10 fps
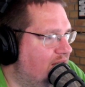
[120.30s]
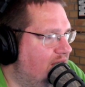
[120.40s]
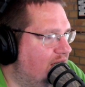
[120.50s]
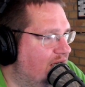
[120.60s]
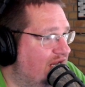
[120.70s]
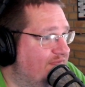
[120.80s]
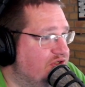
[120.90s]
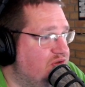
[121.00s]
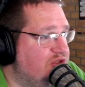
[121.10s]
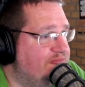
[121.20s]
uh, it was
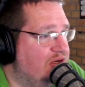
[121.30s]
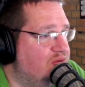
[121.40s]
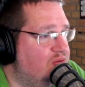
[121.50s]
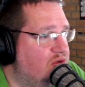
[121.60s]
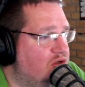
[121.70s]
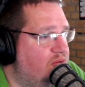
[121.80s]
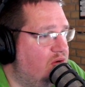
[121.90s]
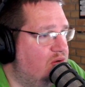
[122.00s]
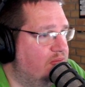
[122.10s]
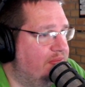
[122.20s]
used by Google
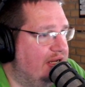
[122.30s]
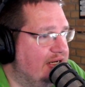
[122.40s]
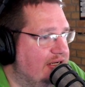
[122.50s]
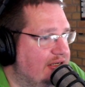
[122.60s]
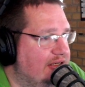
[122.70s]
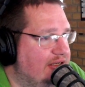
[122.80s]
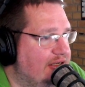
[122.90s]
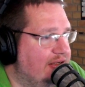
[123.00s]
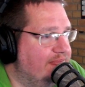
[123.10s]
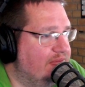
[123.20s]
Chrome back in the day,